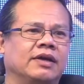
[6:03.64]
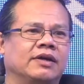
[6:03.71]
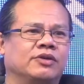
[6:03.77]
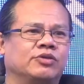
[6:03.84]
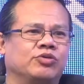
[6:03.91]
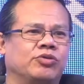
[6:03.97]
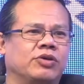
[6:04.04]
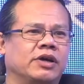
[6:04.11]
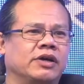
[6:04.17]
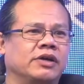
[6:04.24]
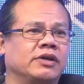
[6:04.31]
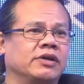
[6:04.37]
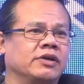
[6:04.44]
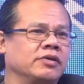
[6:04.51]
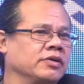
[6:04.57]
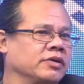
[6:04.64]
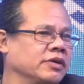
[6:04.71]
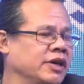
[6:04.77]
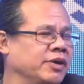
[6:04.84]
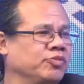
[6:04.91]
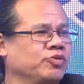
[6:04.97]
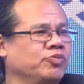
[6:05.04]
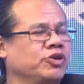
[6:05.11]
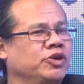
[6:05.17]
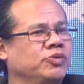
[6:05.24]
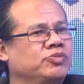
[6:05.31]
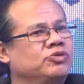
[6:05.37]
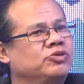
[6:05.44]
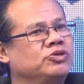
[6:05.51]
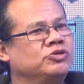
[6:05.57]
So I came to
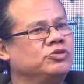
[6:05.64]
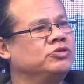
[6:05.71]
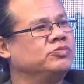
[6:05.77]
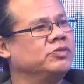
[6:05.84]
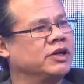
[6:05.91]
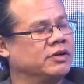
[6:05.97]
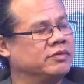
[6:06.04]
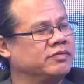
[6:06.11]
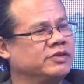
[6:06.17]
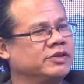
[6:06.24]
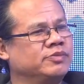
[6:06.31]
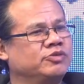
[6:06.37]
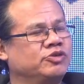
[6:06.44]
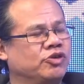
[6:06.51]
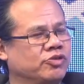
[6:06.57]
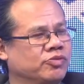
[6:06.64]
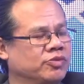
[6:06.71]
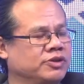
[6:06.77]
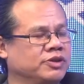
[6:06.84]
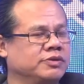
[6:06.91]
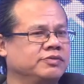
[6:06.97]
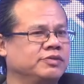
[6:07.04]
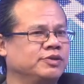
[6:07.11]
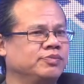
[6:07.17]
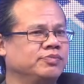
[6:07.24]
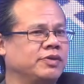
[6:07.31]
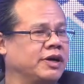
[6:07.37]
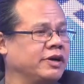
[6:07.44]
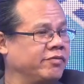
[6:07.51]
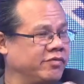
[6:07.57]
Manipur to make a film, documentary film,
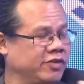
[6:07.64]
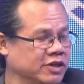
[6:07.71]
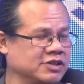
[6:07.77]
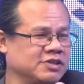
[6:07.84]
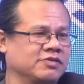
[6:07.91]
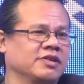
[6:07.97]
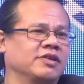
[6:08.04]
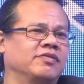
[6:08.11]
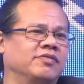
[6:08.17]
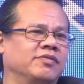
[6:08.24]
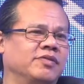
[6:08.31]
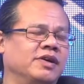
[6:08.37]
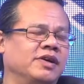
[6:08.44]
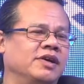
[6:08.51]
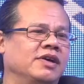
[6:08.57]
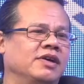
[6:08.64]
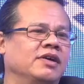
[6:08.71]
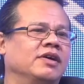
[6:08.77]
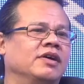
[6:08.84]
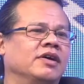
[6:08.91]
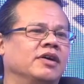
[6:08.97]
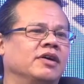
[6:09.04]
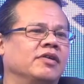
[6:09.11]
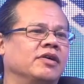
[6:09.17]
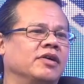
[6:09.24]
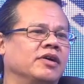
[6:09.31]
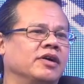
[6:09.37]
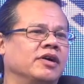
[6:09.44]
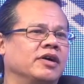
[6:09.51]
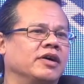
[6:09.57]
my mm. first uh,
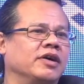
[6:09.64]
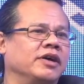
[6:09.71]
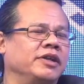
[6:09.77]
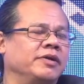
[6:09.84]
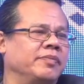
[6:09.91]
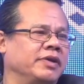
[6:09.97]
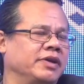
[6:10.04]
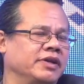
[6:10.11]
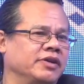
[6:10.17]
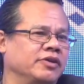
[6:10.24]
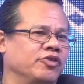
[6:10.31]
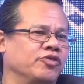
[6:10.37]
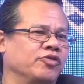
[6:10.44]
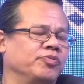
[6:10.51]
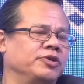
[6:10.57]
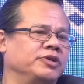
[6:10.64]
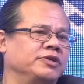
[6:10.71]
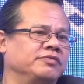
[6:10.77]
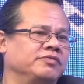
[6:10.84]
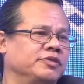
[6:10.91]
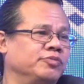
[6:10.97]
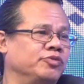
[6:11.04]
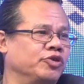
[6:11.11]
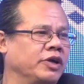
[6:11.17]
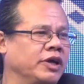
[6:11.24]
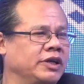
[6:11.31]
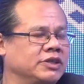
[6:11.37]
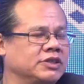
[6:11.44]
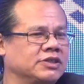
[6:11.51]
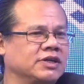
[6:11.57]
uh, independent documentary film on
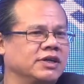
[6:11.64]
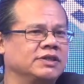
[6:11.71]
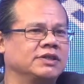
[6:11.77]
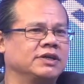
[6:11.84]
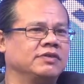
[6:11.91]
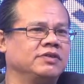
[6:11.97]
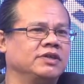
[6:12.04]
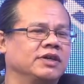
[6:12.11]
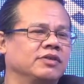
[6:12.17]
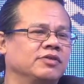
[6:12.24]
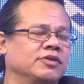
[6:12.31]
AIDS, mm. H I V. Mm.